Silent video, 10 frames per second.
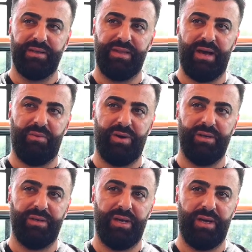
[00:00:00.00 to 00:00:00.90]
That
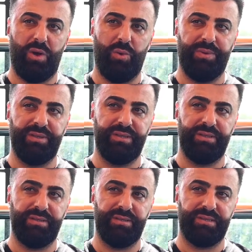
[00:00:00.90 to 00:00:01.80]
one opened
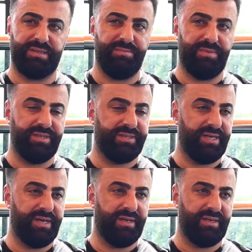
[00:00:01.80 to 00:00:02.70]
in December last
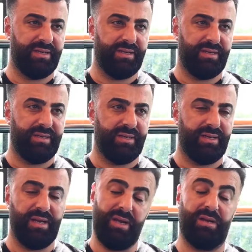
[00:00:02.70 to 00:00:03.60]
year,
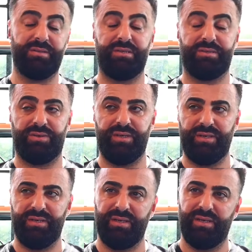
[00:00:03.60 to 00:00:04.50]
sorry.
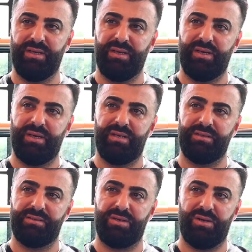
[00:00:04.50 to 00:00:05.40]

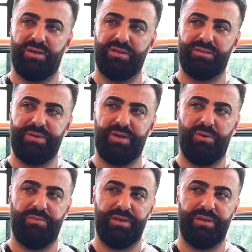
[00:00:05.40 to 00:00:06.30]
So it's been
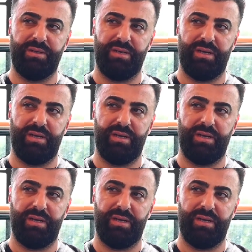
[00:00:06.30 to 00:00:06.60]
open.